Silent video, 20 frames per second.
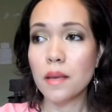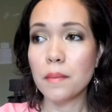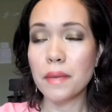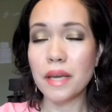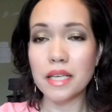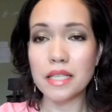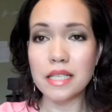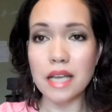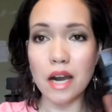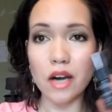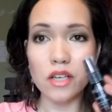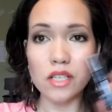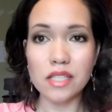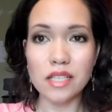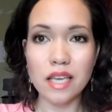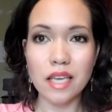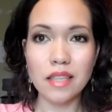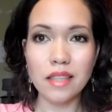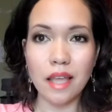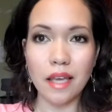because our
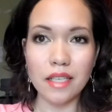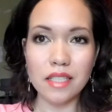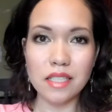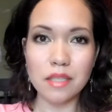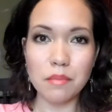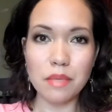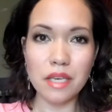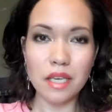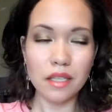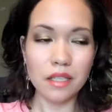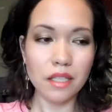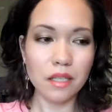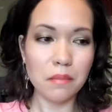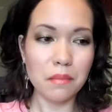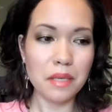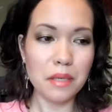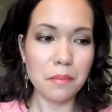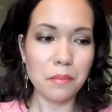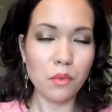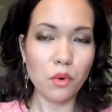skin likes to be a little
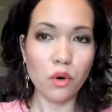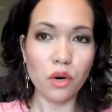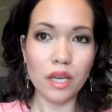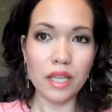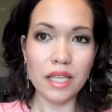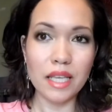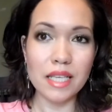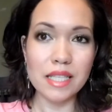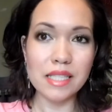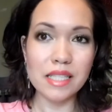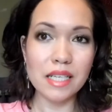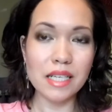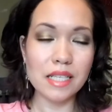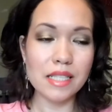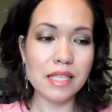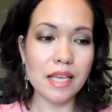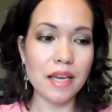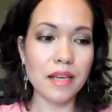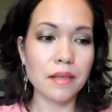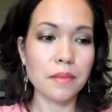bit more on the acidic
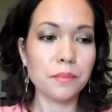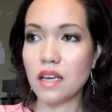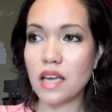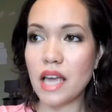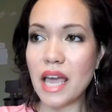side.